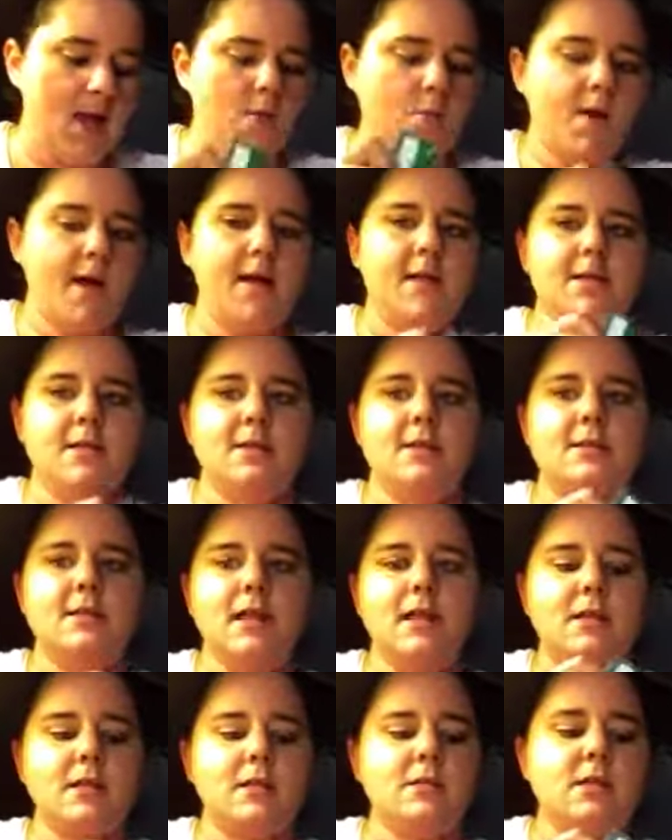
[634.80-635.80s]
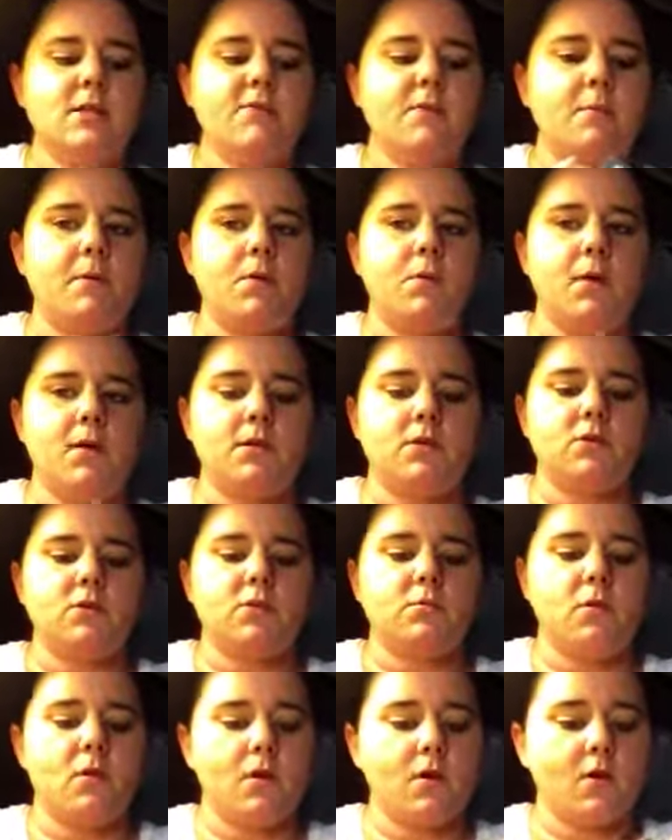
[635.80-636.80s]
I waited to take these up. I'm going to wait till
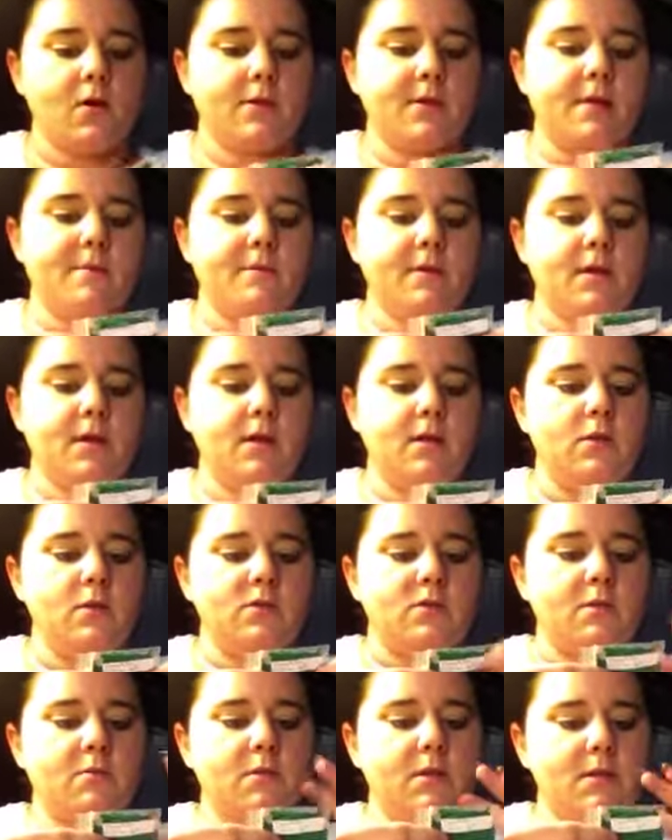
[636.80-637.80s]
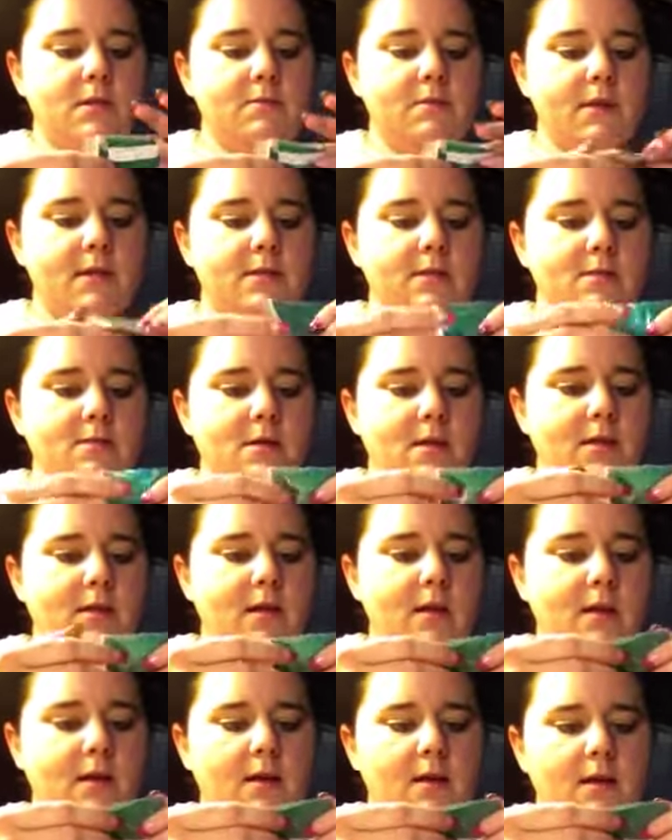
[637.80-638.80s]
tomorrow because I'm going to use some of these mixes, I
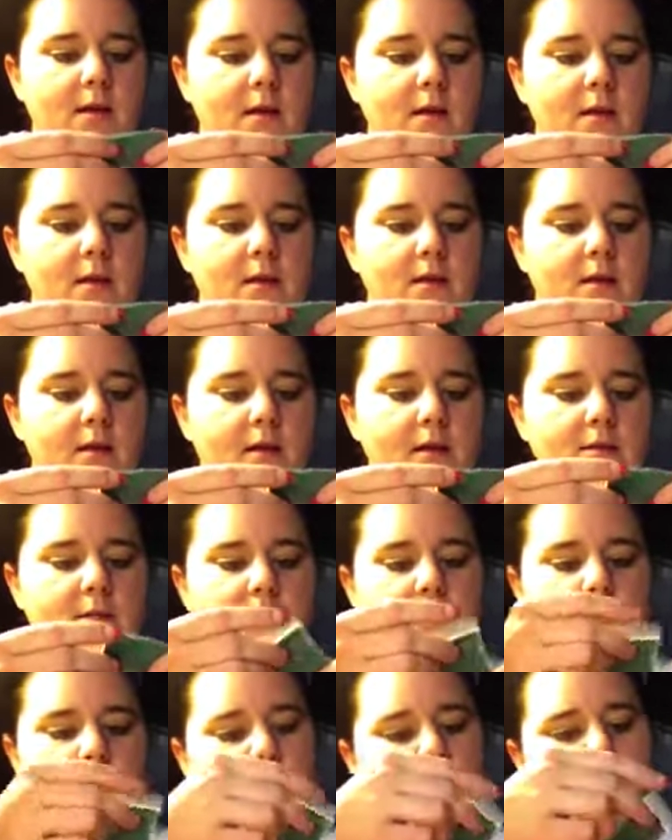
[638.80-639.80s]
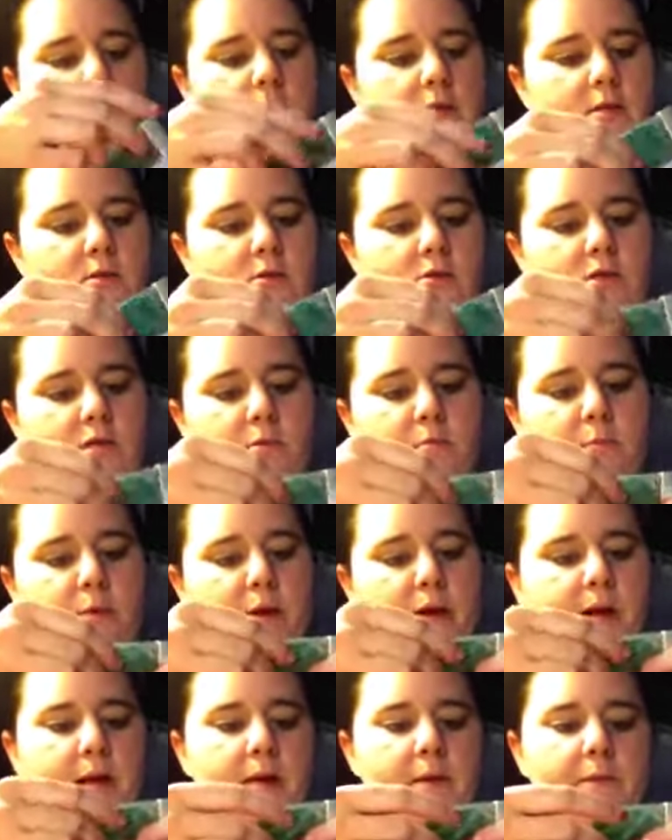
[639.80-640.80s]
think. Because this is these are just
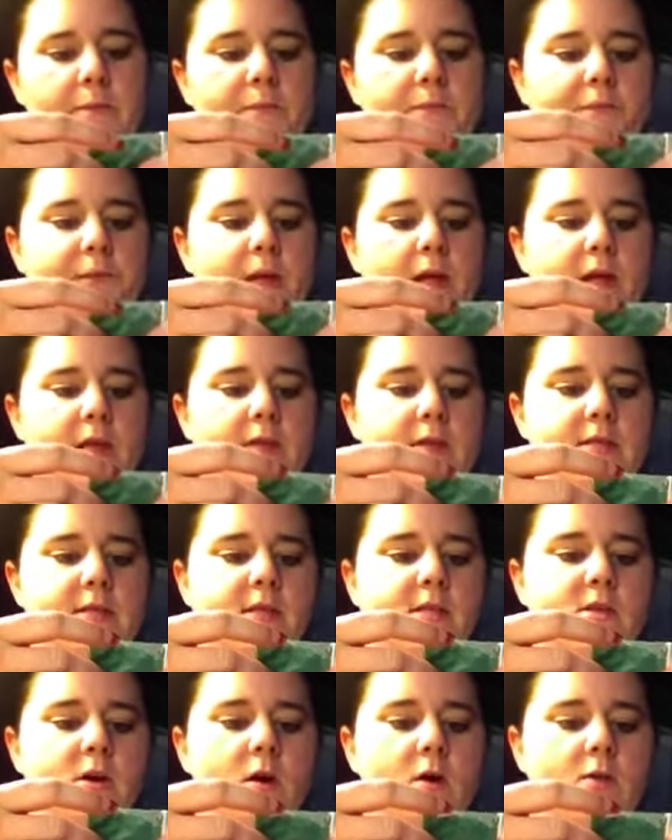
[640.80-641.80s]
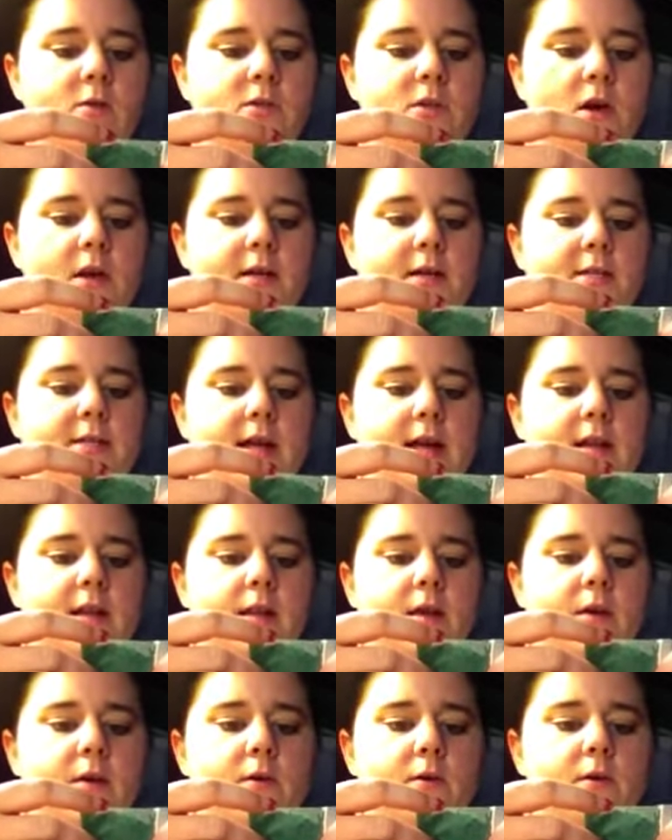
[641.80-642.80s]
pretty. And this is called
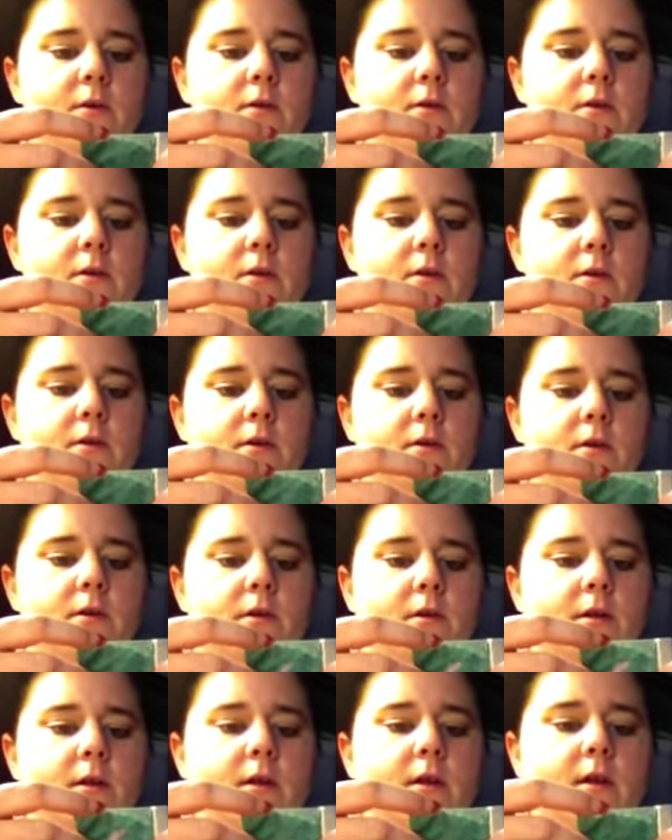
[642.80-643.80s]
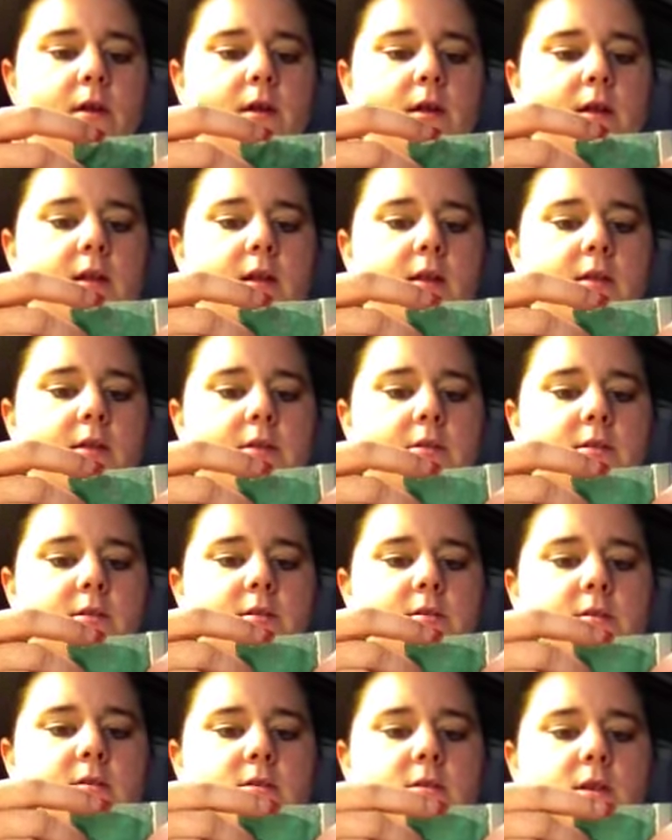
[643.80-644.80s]
Donatello. This is
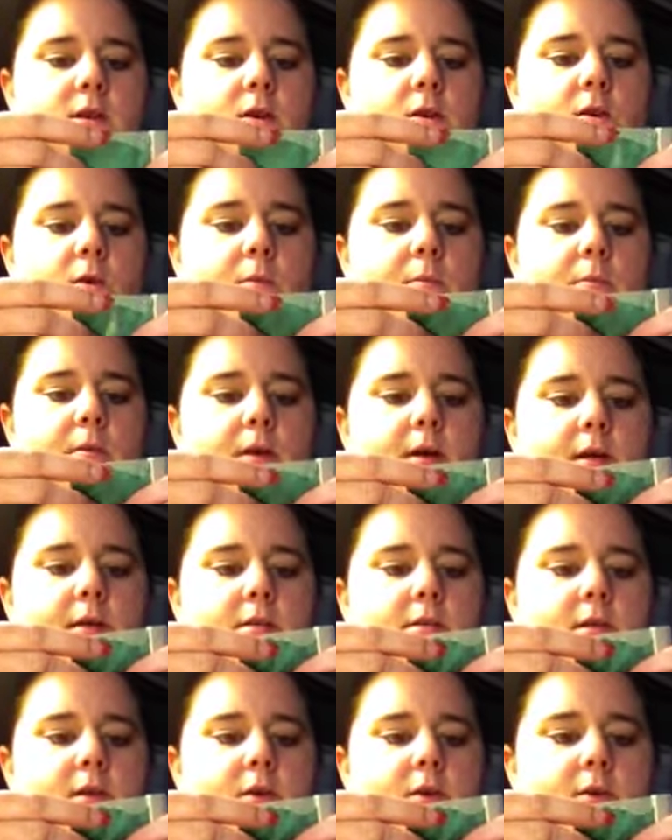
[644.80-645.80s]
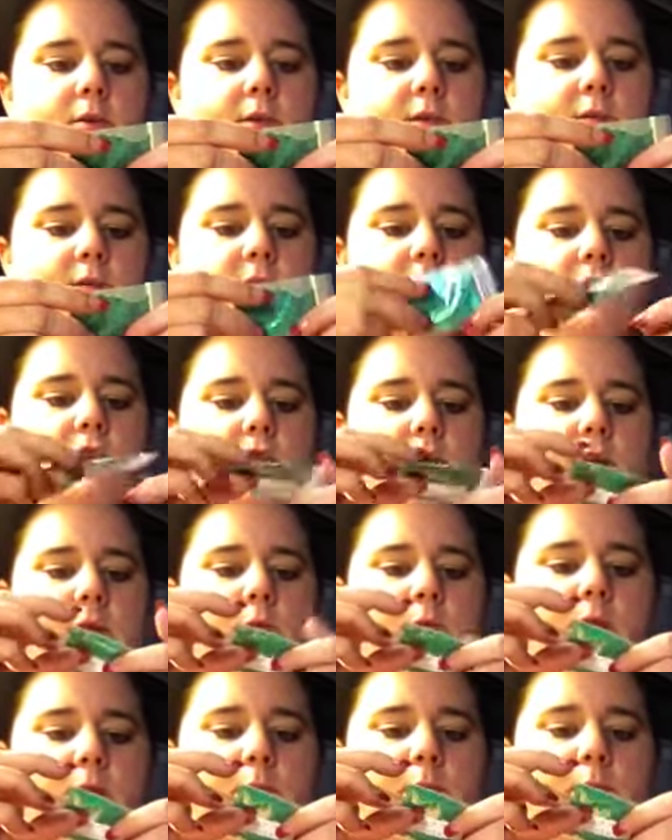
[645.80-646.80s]
so pretty, too. And this is green with